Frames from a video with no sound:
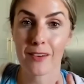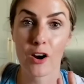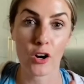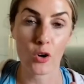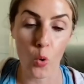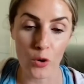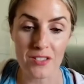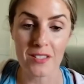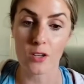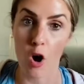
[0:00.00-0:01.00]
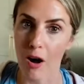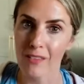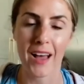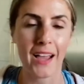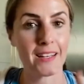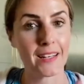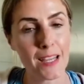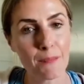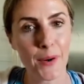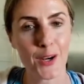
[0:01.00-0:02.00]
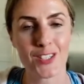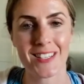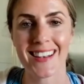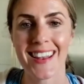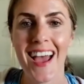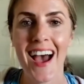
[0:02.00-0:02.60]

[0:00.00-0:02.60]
there are courses online and in person.